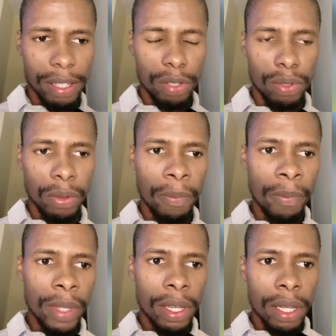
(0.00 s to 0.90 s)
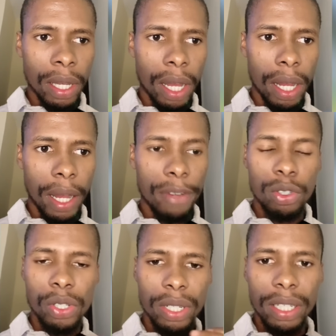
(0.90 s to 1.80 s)

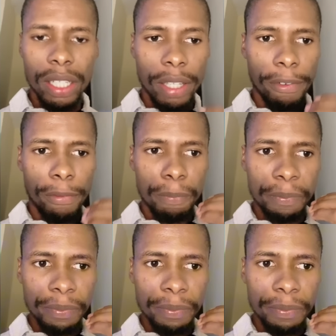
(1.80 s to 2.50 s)
Usually if